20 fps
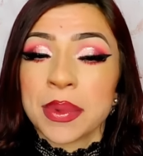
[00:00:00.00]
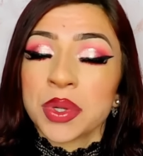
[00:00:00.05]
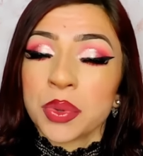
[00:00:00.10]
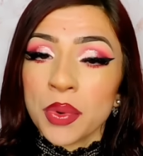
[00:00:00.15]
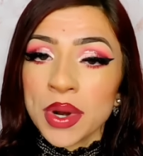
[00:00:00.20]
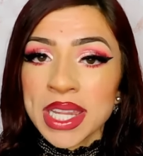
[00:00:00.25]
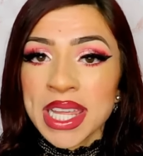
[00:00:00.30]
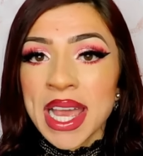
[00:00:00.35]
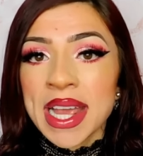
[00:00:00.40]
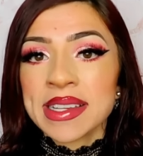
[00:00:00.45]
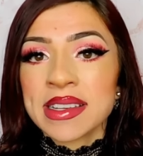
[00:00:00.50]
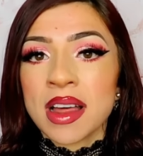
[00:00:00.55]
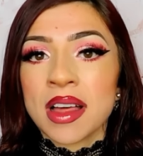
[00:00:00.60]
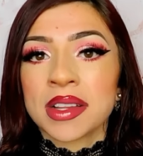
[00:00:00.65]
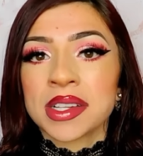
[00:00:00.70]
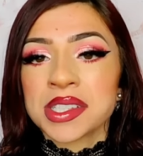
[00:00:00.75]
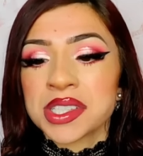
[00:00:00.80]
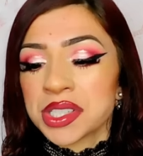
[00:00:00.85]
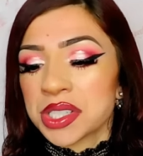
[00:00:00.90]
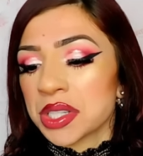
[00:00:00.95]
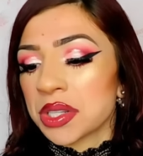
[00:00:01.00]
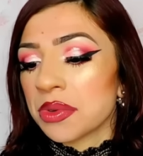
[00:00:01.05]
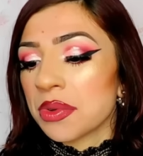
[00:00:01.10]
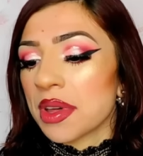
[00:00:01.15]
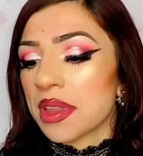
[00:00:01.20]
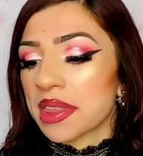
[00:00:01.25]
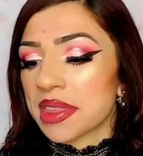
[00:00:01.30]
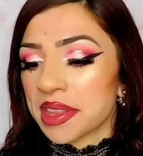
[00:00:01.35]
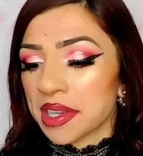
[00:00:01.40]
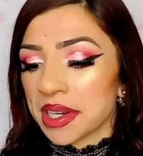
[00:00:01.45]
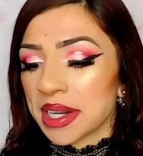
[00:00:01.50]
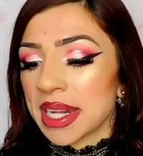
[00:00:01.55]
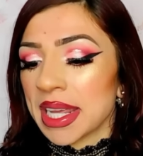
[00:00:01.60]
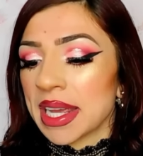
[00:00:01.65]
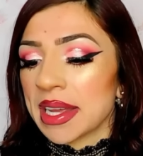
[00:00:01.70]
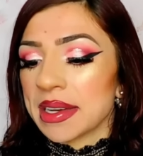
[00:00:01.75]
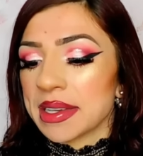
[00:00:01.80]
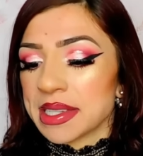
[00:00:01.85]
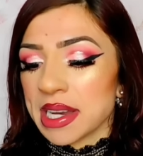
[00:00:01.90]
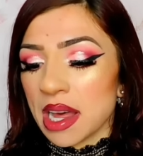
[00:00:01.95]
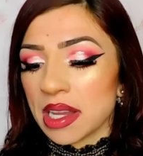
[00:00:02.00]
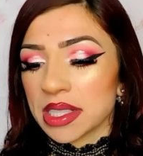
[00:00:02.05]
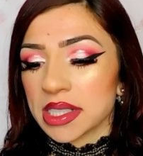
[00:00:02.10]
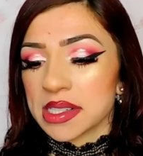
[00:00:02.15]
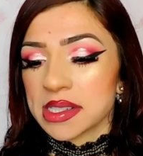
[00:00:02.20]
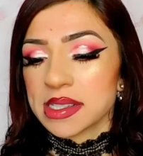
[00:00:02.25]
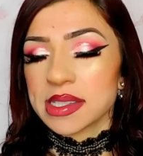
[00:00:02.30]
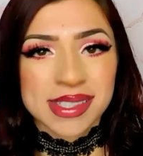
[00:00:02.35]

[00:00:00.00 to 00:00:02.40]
$28 to $30.